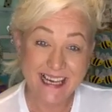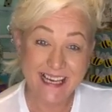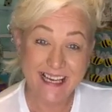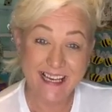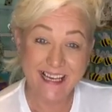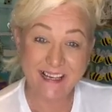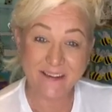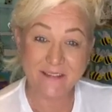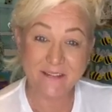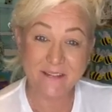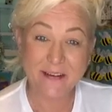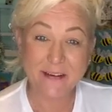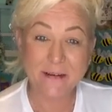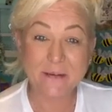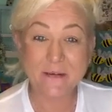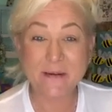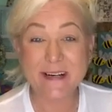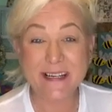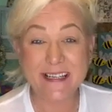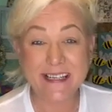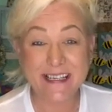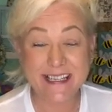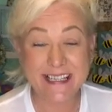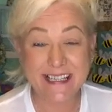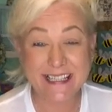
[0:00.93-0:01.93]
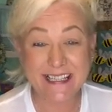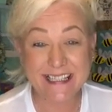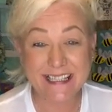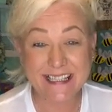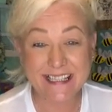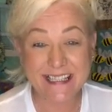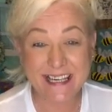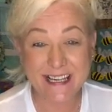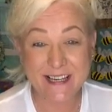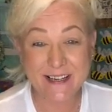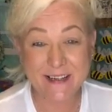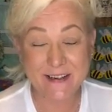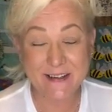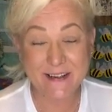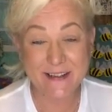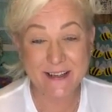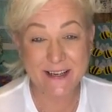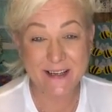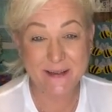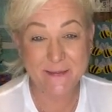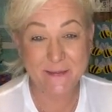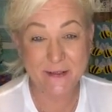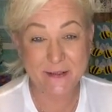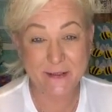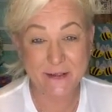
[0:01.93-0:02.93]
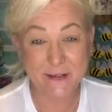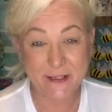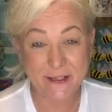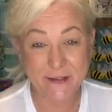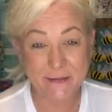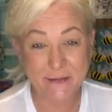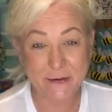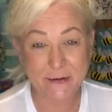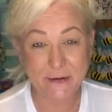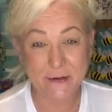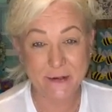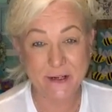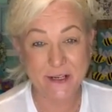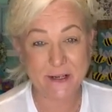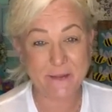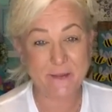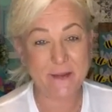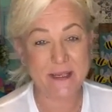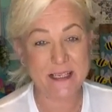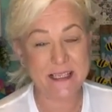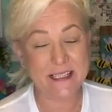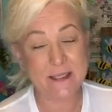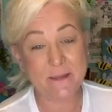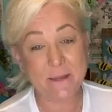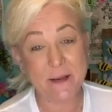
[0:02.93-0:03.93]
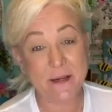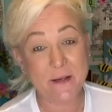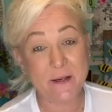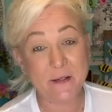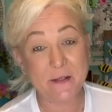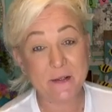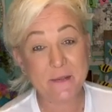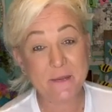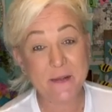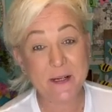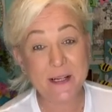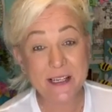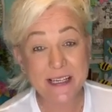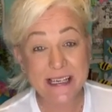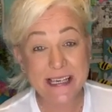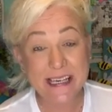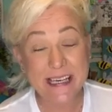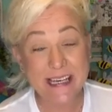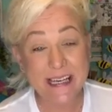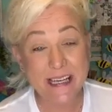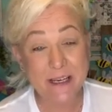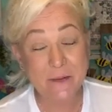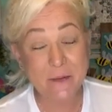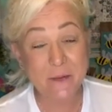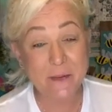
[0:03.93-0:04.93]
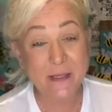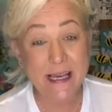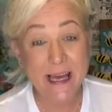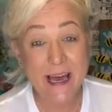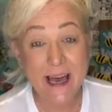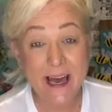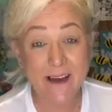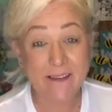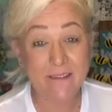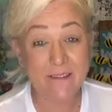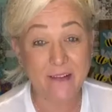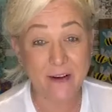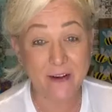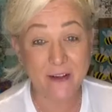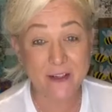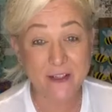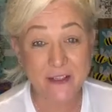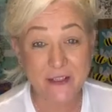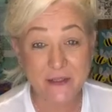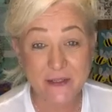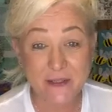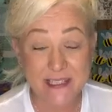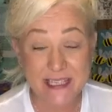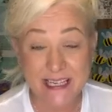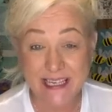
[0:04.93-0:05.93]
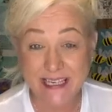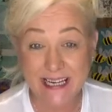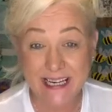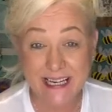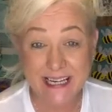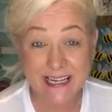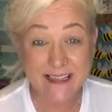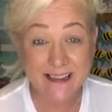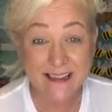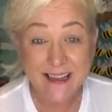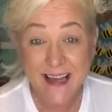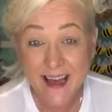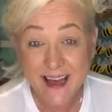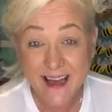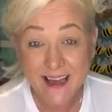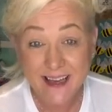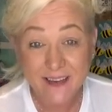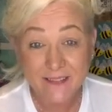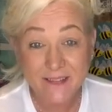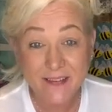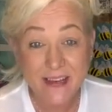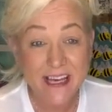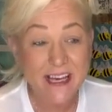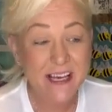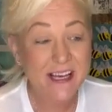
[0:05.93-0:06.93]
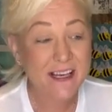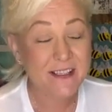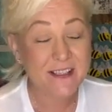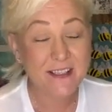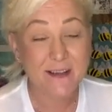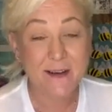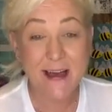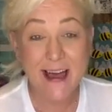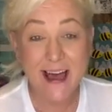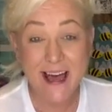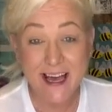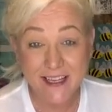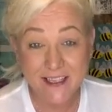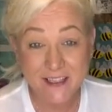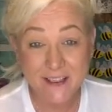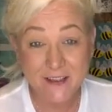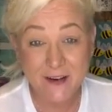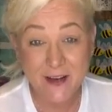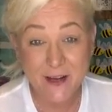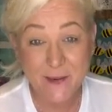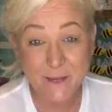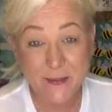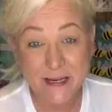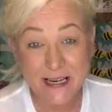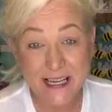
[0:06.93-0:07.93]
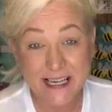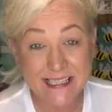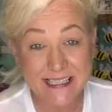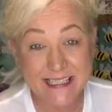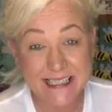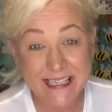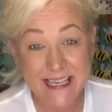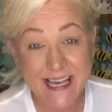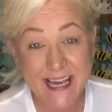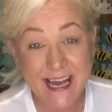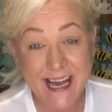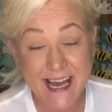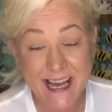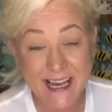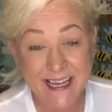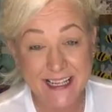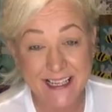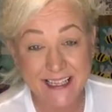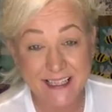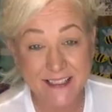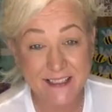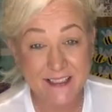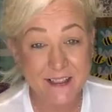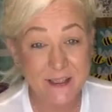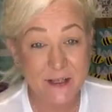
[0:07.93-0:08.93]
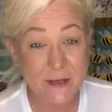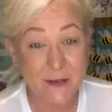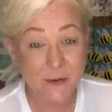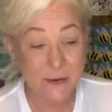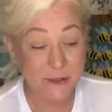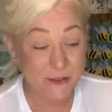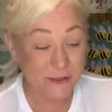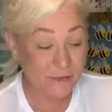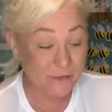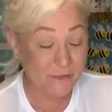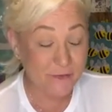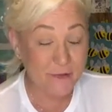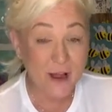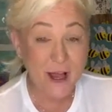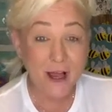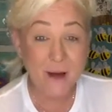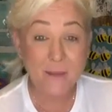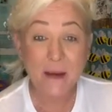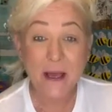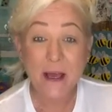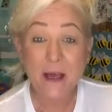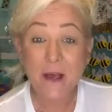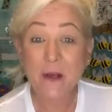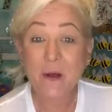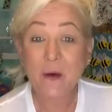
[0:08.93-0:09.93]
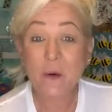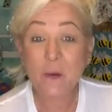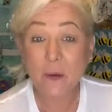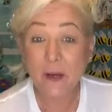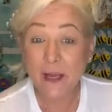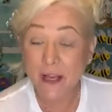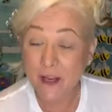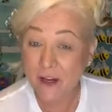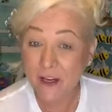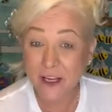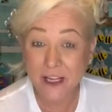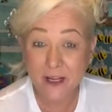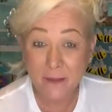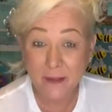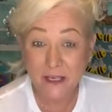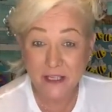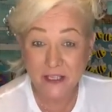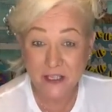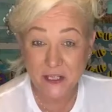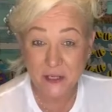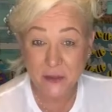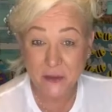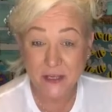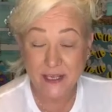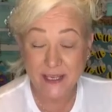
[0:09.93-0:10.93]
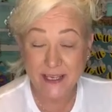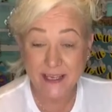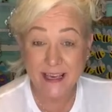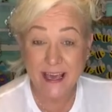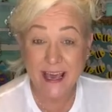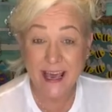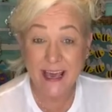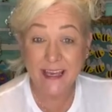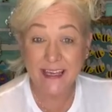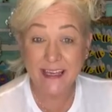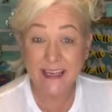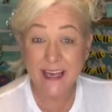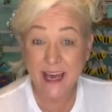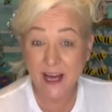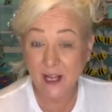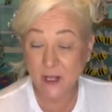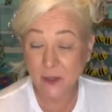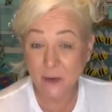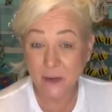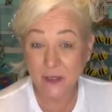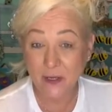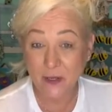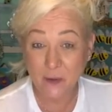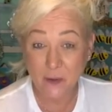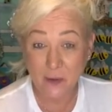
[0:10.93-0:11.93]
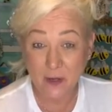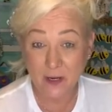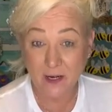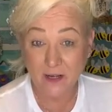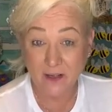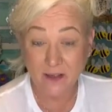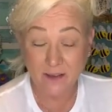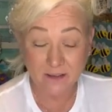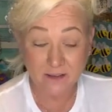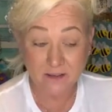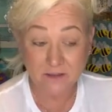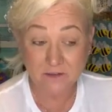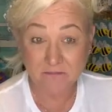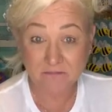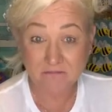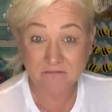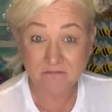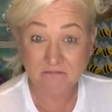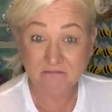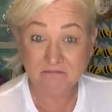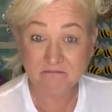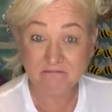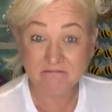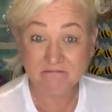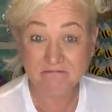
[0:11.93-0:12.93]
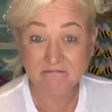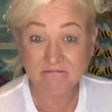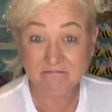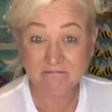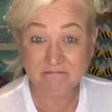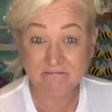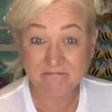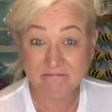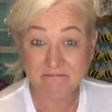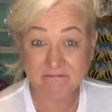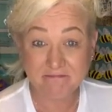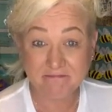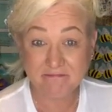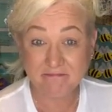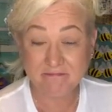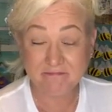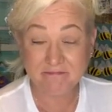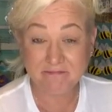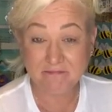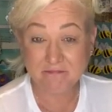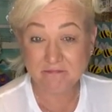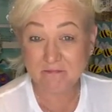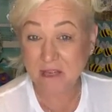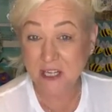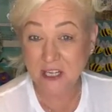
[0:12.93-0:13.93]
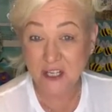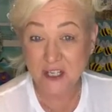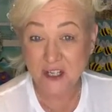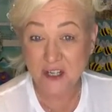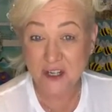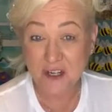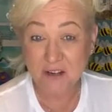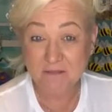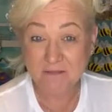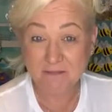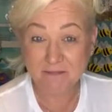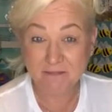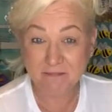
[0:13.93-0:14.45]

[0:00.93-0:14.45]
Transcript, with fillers: Hi everyone, it is Carol. I'm the creative owner at Bee Inspired Market and we have our Tuesday night live. So as you're hopping on, say hi, let us know where you're from. We are gonna be doing a gallery wall picture.